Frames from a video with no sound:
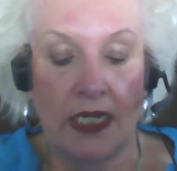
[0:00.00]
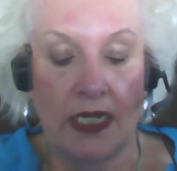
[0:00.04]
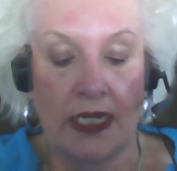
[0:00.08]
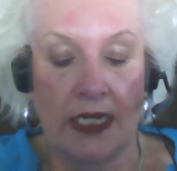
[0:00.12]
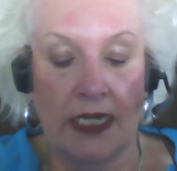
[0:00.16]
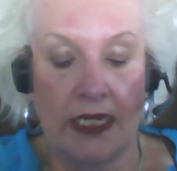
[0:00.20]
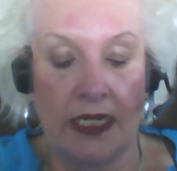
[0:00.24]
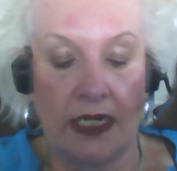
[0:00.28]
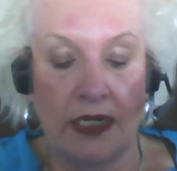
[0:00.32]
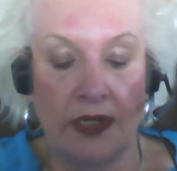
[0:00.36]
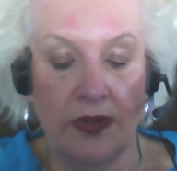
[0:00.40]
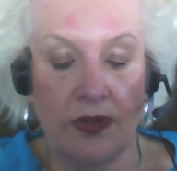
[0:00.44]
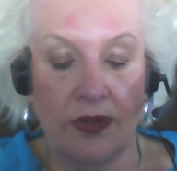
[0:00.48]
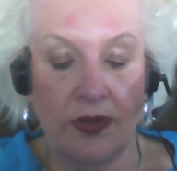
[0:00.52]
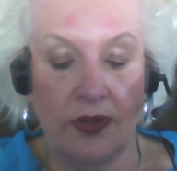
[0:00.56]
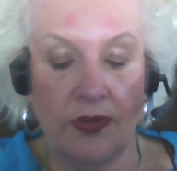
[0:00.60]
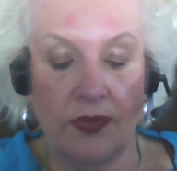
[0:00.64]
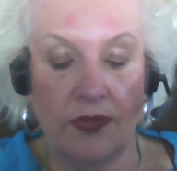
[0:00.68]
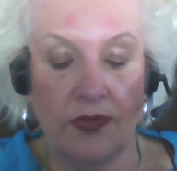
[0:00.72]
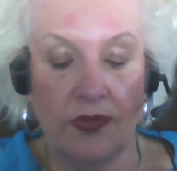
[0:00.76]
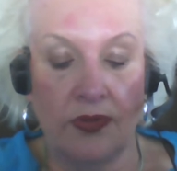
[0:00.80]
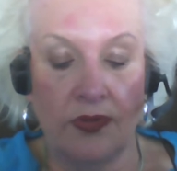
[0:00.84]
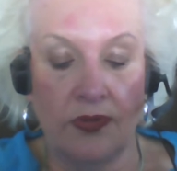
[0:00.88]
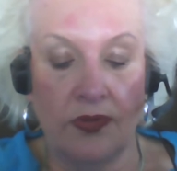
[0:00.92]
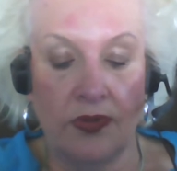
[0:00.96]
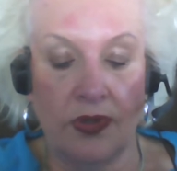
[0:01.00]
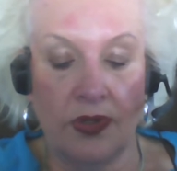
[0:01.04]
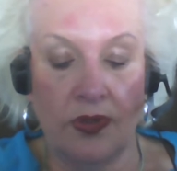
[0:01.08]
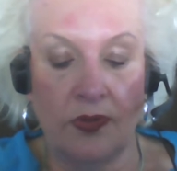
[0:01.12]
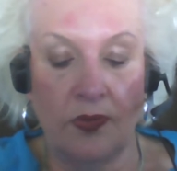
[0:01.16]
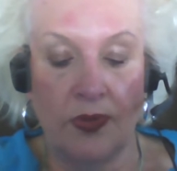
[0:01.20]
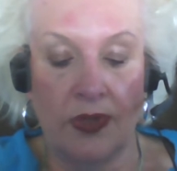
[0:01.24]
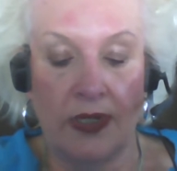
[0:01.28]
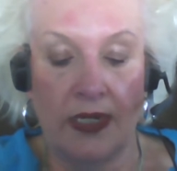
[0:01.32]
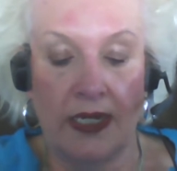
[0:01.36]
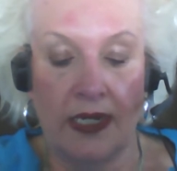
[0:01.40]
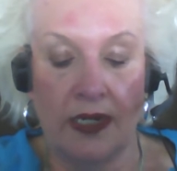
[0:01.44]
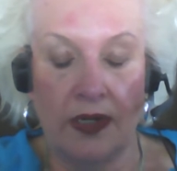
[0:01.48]
Hear, O Lord,
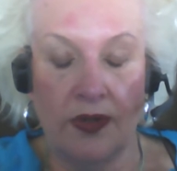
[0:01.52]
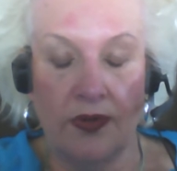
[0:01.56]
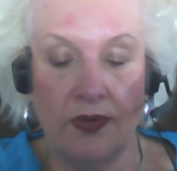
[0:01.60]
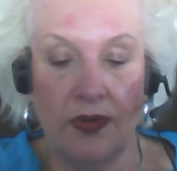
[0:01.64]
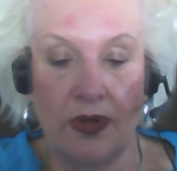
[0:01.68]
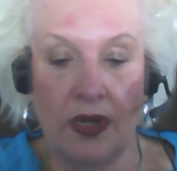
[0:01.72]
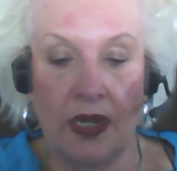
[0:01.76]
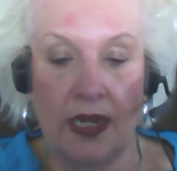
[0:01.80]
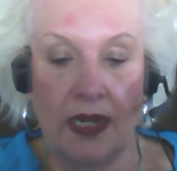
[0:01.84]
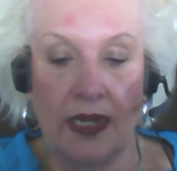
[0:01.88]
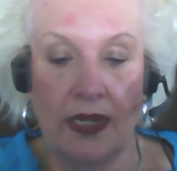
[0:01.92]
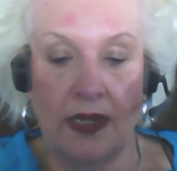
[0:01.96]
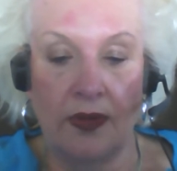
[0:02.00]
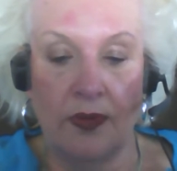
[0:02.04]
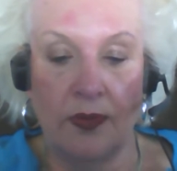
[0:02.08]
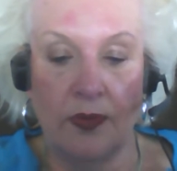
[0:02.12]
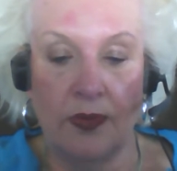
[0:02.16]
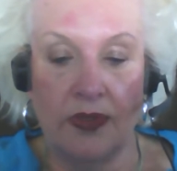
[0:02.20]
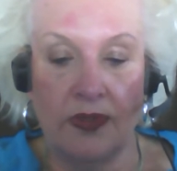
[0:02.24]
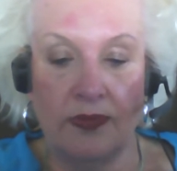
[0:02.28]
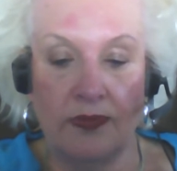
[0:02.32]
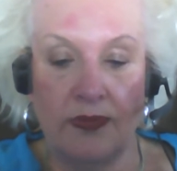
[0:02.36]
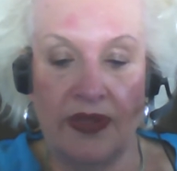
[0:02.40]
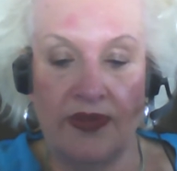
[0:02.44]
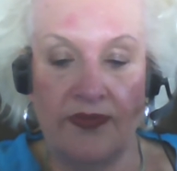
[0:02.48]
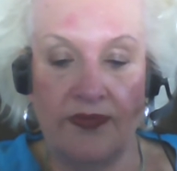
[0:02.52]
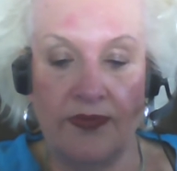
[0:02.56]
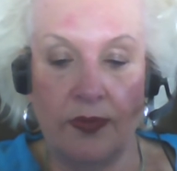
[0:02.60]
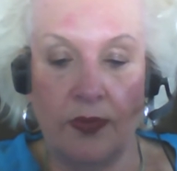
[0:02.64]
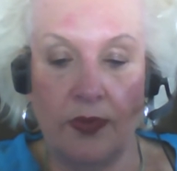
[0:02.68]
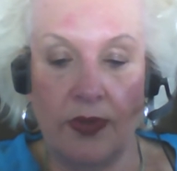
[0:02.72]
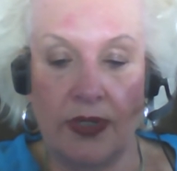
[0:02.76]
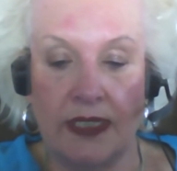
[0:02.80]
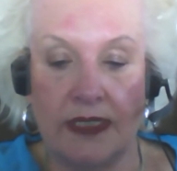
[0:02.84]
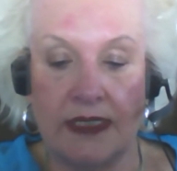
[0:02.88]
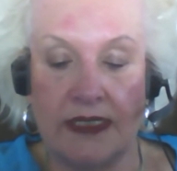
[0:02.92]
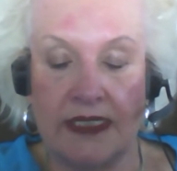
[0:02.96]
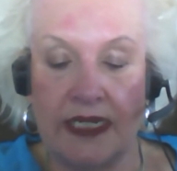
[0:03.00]
when I cry with my
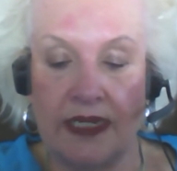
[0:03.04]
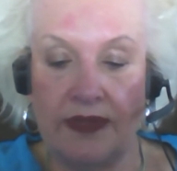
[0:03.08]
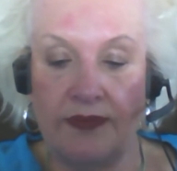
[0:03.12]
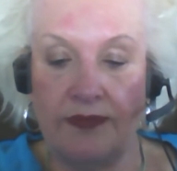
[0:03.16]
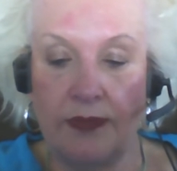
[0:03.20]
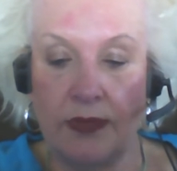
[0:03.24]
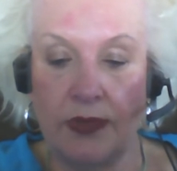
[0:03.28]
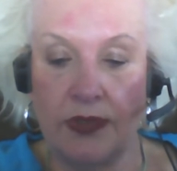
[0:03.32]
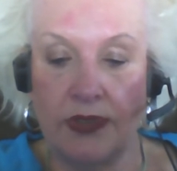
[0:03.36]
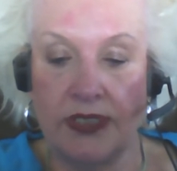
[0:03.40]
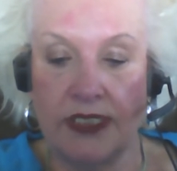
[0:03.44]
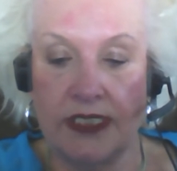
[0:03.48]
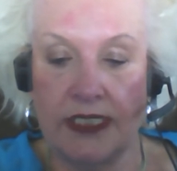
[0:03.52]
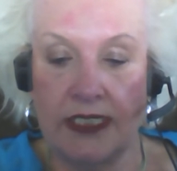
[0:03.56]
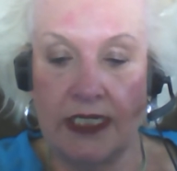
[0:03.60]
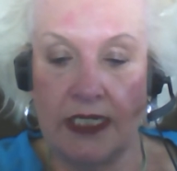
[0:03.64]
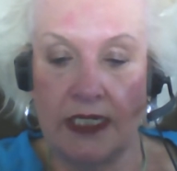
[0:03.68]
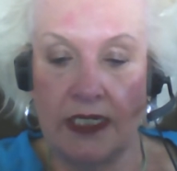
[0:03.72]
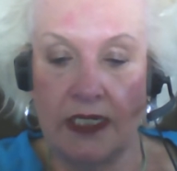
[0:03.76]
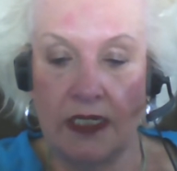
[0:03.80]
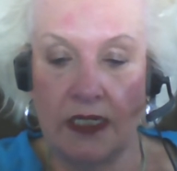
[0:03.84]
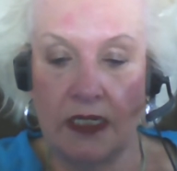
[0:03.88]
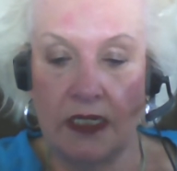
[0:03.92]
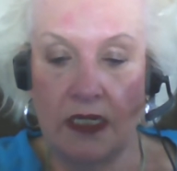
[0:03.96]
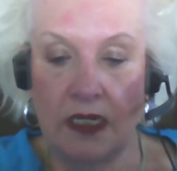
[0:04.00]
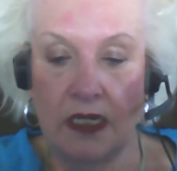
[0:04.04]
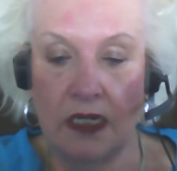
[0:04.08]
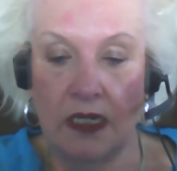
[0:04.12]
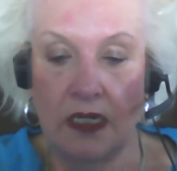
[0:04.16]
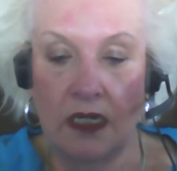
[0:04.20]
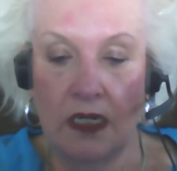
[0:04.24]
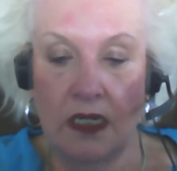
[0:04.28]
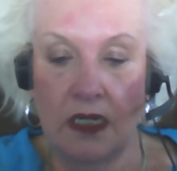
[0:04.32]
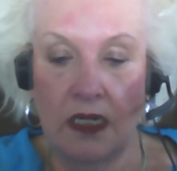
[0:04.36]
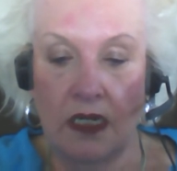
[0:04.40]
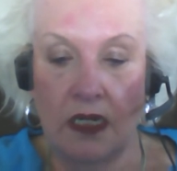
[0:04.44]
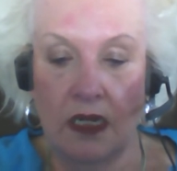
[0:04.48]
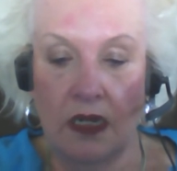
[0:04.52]
voice. Have mercy
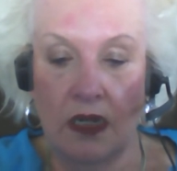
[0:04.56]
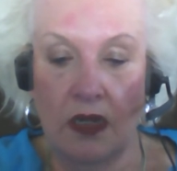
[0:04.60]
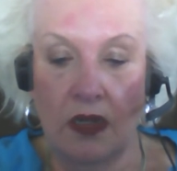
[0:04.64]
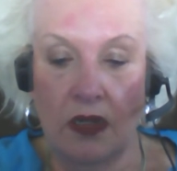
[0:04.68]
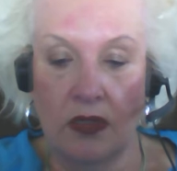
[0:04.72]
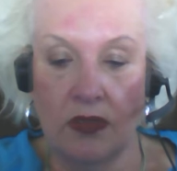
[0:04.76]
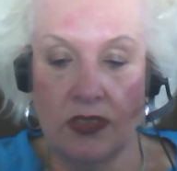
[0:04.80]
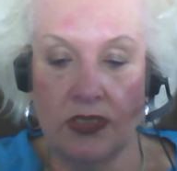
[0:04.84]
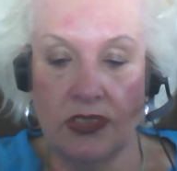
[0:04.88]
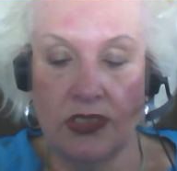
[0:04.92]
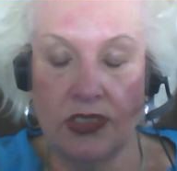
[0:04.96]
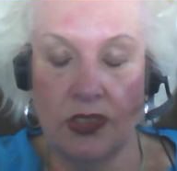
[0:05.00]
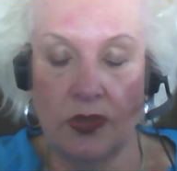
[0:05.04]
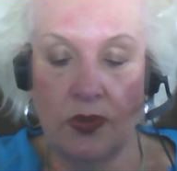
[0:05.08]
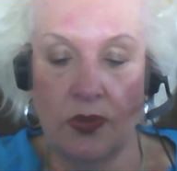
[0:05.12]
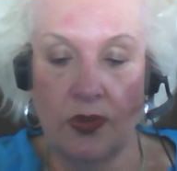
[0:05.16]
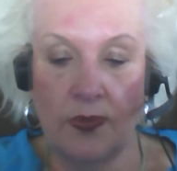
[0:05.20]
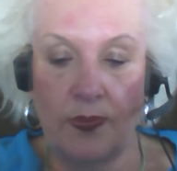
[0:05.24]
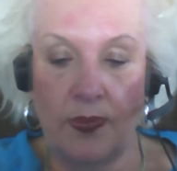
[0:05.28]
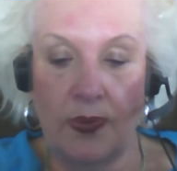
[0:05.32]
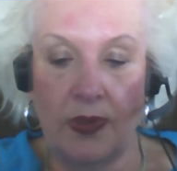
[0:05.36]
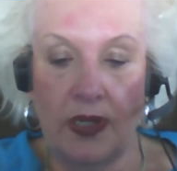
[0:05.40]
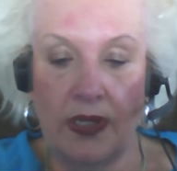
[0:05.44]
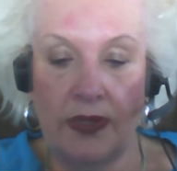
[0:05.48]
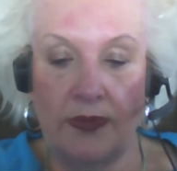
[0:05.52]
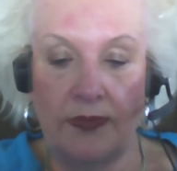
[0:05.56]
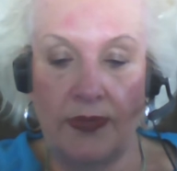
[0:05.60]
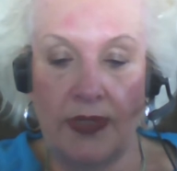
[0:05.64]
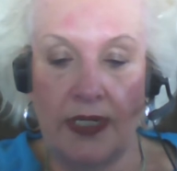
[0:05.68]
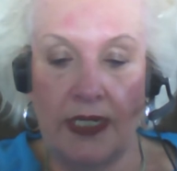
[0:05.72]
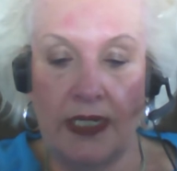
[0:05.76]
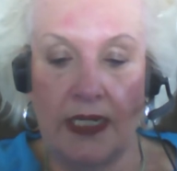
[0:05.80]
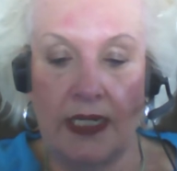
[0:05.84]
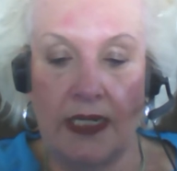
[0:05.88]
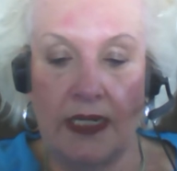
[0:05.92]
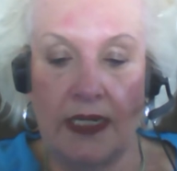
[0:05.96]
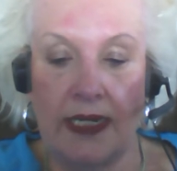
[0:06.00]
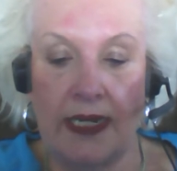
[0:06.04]
also upon
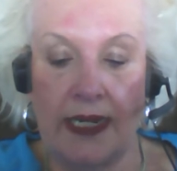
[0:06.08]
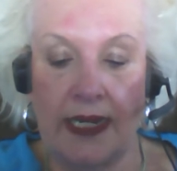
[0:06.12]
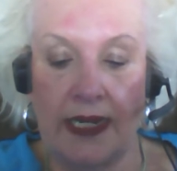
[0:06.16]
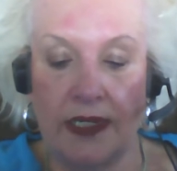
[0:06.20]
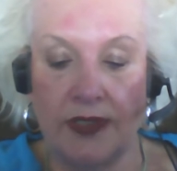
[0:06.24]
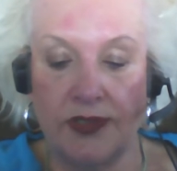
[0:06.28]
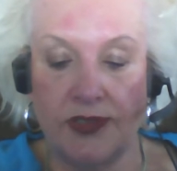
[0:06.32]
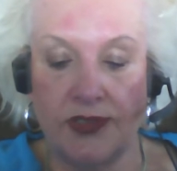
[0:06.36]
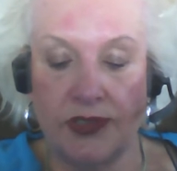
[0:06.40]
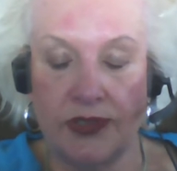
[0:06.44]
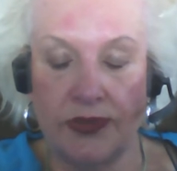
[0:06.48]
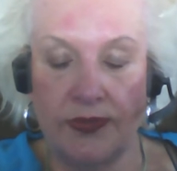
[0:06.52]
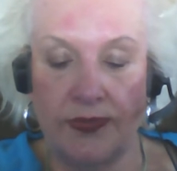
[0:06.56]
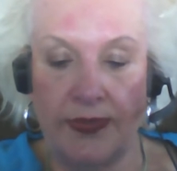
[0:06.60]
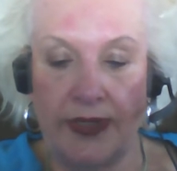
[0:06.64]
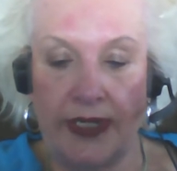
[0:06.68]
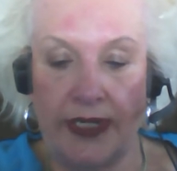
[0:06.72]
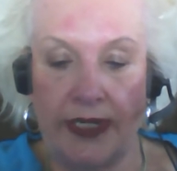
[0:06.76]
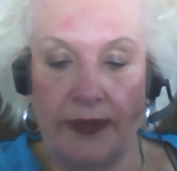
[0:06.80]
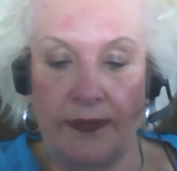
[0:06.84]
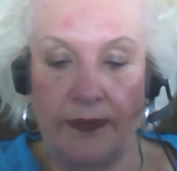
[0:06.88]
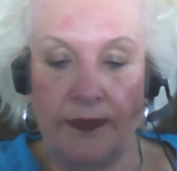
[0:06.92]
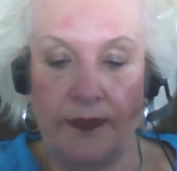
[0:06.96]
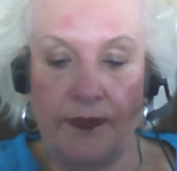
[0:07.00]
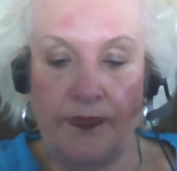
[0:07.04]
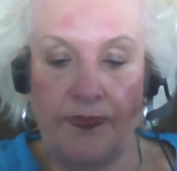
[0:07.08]
me, and answer me.